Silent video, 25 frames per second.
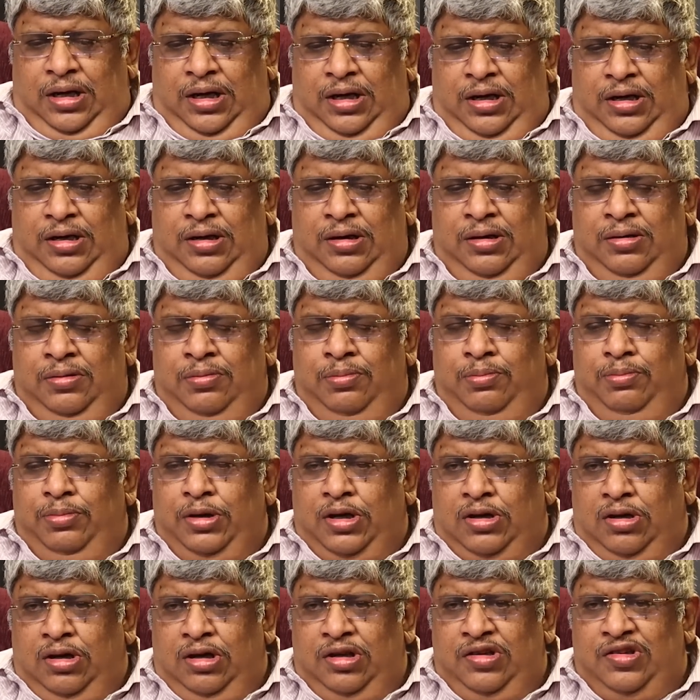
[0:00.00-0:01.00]
And
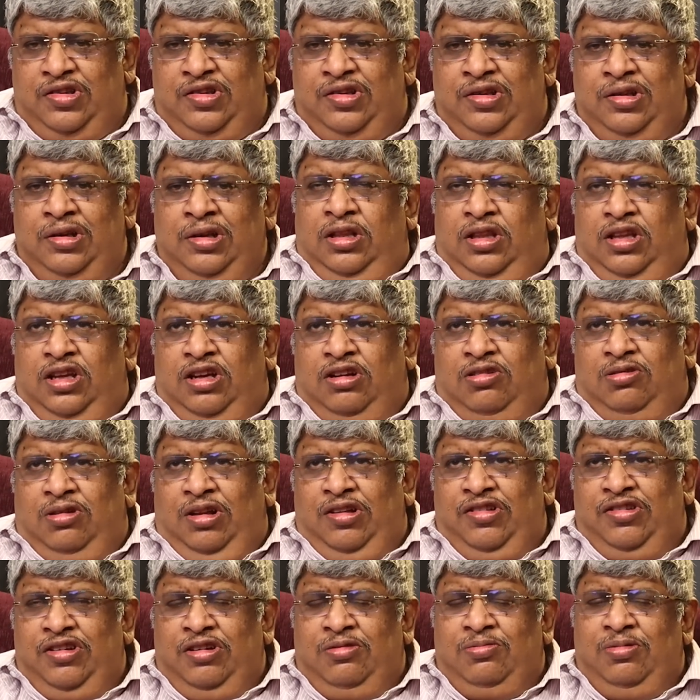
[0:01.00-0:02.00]
because the
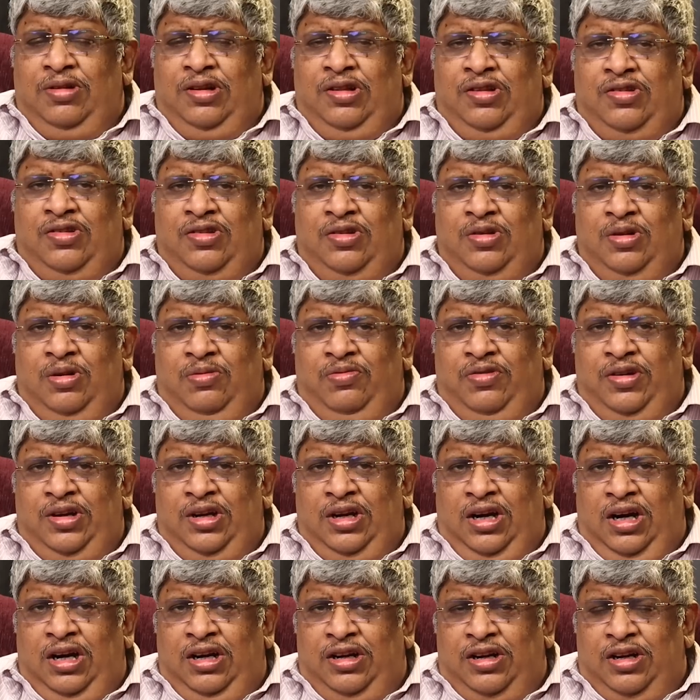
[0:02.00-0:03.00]
consequence of
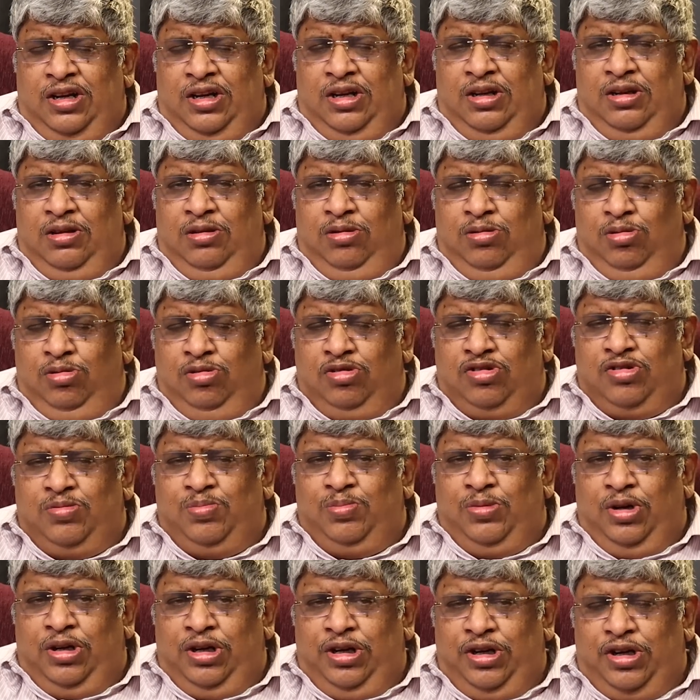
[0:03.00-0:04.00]
an ultra
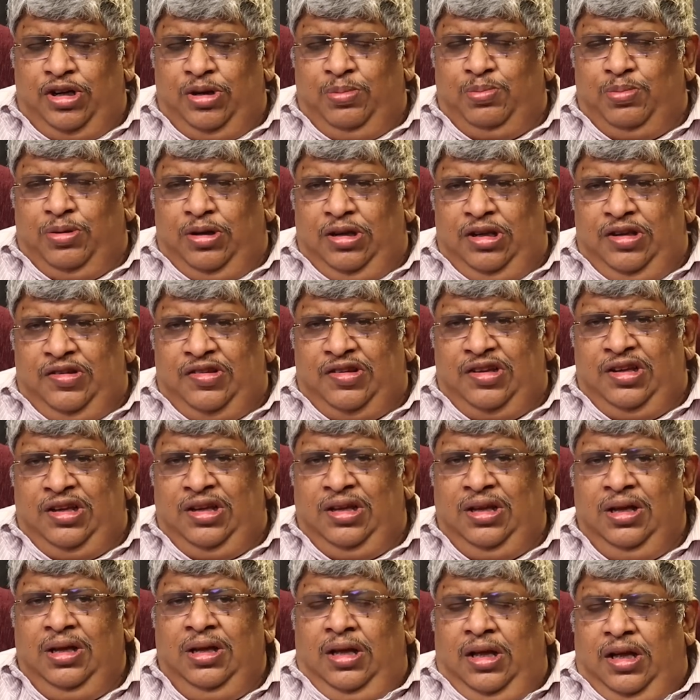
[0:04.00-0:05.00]
loose monetary
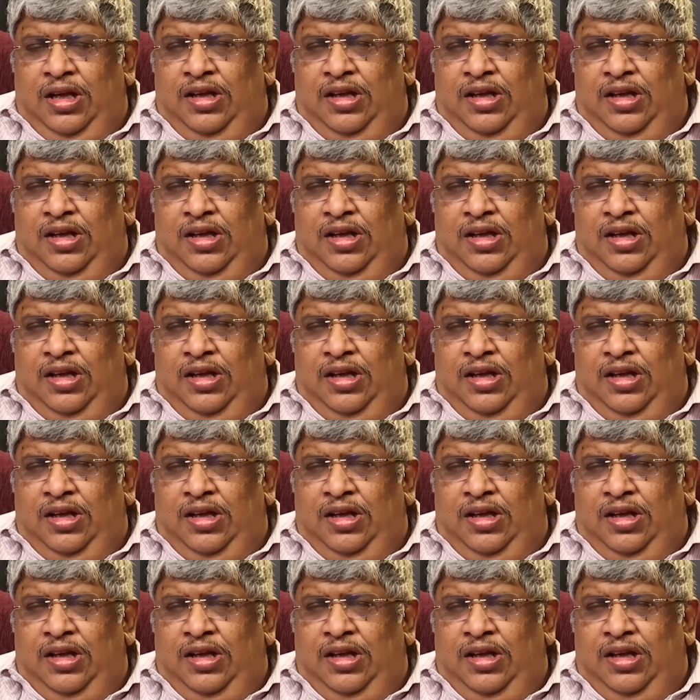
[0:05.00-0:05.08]
policy